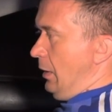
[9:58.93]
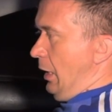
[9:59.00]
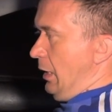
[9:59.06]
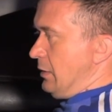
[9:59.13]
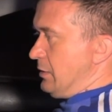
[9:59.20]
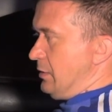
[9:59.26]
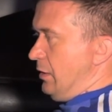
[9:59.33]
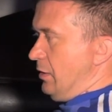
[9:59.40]

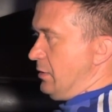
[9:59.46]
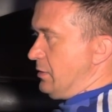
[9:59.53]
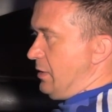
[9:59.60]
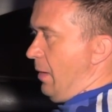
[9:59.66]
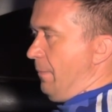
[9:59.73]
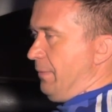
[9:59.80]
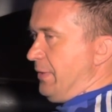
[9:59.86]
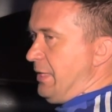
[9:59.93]
Is there
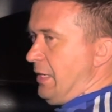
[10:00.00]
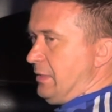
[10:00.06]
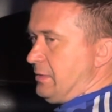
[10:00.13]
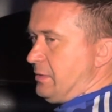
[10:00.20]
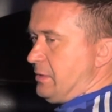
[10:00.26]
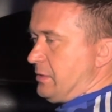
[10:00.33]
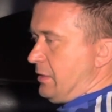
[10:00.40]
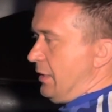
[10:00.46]
something else
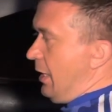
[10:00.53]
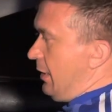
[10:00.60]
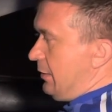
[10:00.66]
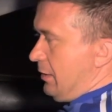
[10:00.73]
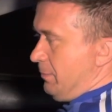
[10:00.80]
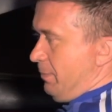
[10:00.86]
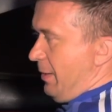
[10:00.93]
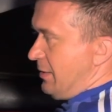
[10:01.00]

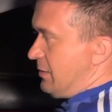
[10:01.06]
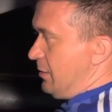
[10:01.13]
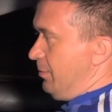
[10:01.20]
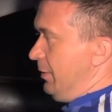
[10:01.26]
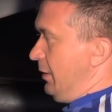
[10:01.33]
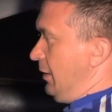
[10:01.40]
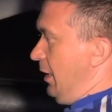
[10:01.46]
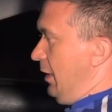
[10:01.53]
disconnected
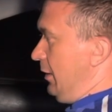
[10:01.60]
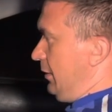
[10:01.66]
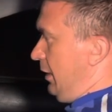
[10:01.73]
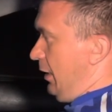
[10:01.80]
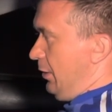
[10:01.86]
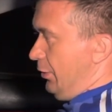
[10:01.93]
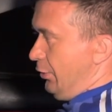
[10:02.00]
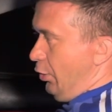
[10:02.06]
possibly that
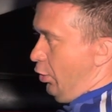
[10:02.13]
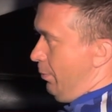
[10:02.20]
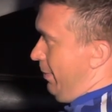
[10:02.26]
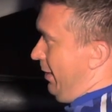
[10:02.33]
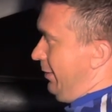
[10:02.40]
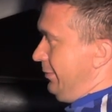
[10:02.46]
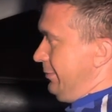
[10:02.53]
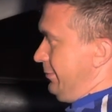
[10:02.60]
I don't know about,